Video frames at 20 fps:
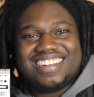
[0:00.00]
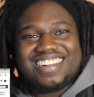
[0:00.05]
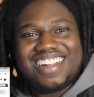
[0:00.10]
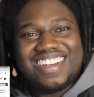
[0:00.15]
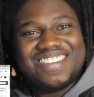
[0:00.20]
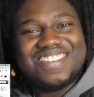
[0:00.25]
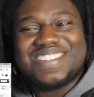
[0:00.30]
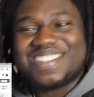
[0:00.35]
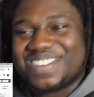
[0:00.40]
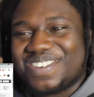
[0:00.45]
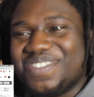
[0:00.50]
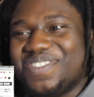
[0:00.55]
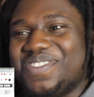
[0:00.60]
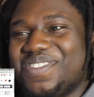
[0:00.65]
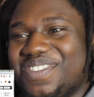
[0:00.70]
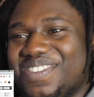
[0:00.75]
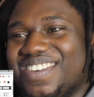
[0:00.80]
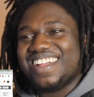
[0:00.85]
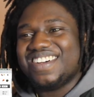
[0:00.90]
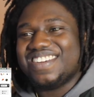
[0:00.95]
That was
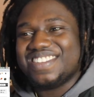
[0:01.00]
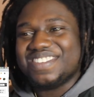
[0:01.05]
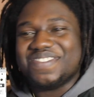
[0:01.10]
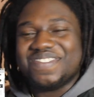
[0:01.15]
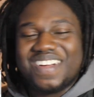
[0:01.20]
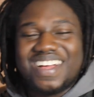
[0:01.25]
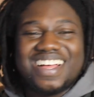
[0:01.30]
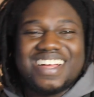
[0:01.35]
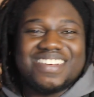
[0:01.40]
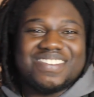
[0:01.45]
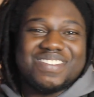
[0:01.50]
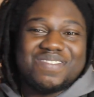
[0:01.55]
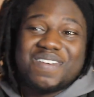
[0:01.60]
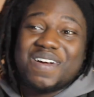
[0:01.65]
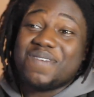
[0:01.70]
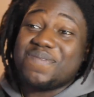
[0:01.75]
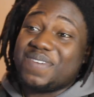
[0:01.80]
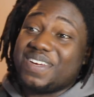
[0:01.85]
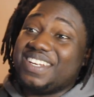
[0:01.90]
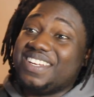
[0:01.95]
cool. That was a vibe, in my
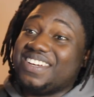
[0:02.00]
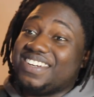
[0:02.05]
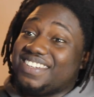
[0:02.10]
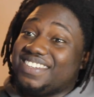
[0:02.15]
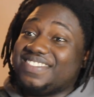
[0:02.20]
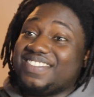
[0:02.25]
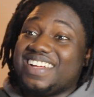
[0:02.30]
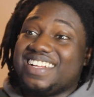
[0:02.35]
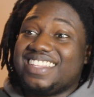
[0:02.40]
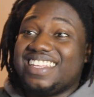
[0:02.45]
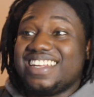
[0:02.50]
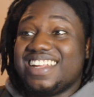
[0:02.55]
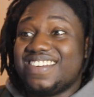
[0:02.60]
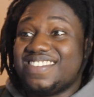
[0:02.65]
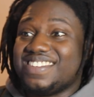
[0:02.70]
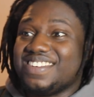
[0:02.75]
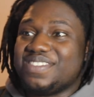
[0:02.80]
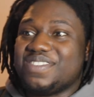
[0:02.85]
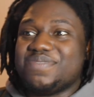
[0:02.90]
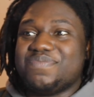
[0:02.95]
opinion. I think that
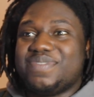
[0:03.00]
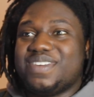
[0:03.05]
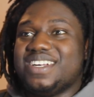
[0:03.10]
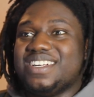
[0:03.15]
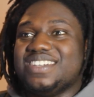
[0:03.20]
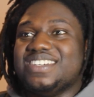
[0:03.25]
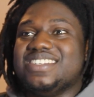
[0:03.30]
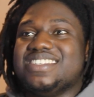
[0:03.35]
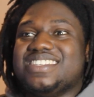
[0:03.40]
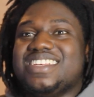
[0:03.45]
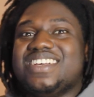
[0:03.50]
was a pretty good